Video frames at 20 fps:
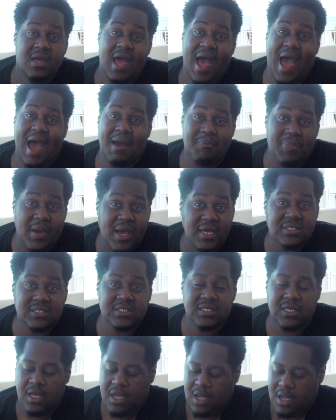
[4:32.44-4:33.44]
at
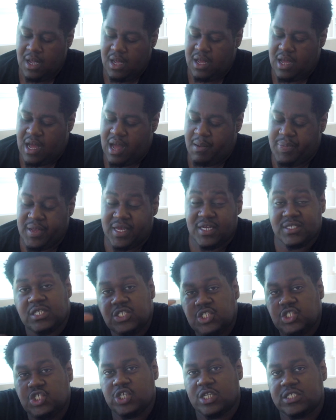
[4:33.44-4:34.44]
best, because
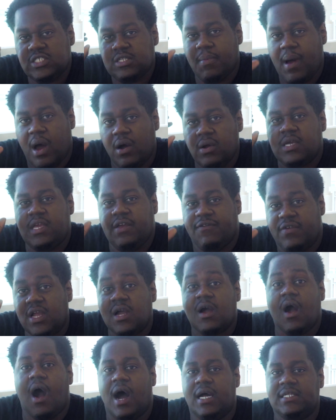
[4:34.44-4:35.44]
it's just about giving
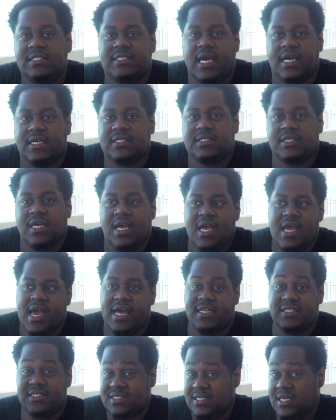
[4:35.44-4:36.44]
context
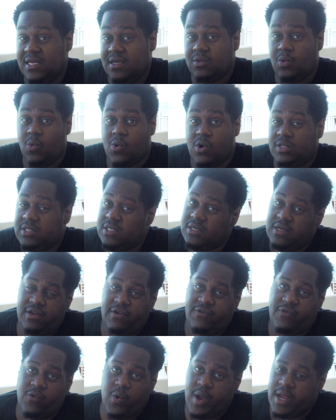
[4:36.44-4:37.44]
and seeing the world in a
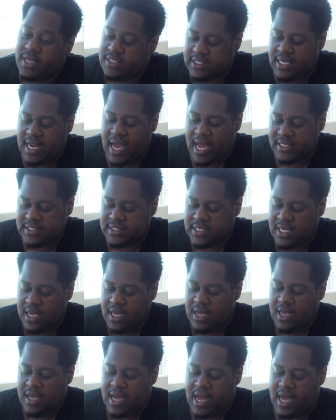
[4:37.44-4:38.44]
different way. It's not
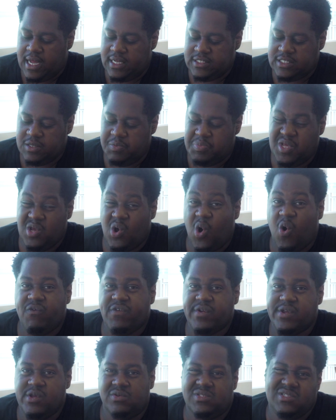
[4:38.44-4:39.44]
to be
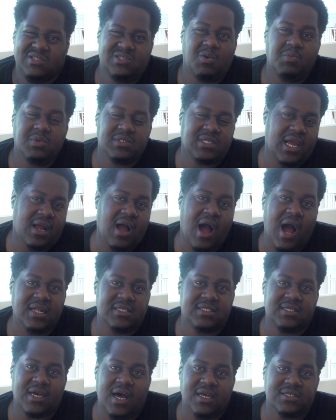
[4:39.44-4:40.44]
overused. It's almost like hot
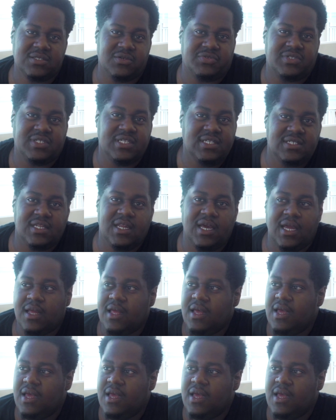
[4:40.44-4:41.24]
sauce or seasoning.